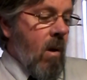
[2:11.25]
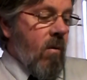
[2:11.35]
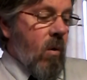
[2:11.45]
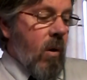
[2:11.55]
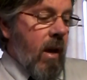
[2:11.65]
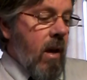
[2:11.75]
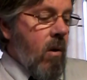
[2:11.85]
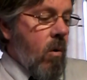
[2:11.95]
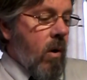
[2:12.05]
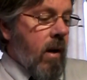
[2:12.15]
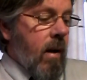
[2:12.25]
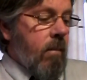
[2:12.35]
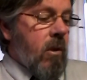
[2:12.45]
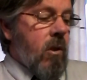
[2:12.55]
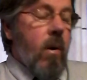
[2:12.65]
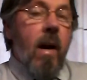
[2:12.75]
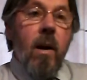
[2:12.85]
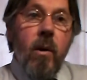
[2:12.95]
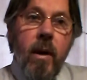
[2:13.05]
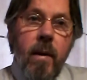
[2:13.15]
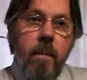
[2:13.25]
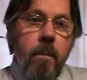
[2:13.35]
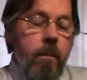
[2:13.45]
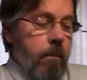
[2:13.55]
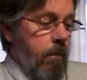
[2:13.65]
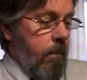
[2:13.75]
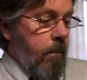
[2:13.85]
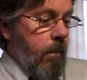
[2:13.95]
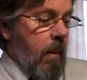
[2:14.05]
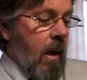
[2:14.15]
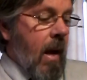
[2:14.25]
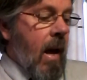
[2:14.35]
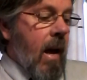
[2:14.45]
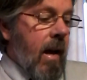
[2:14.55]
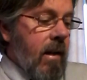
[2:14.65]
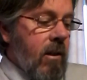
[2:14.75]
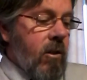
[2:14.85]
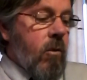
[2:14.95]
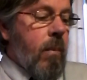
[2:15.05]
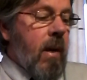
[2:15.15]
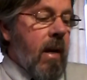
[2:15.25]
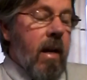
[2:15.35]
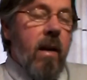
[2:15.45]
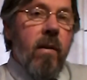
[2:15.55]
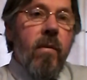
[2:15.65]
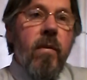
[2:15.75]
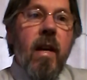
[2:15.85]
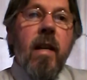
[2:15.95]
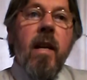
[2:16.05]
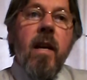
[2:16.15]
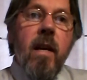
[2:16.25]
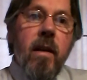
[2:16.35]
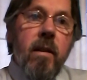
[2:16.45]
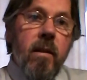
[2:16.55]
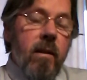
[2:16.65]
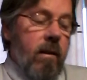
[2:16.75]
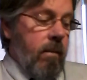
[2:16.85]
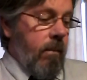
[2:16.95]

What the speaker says: For he who comes to Elohim has to believe that He is,